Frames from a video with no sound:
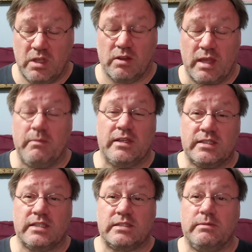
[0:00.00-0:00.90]
that makes
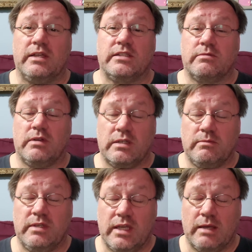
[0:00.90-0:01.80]
sense to me. I just wanted to
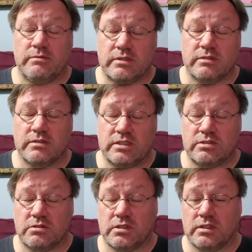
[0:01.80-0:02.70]
be absolutely
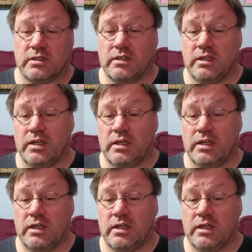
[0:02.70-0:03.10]
sure.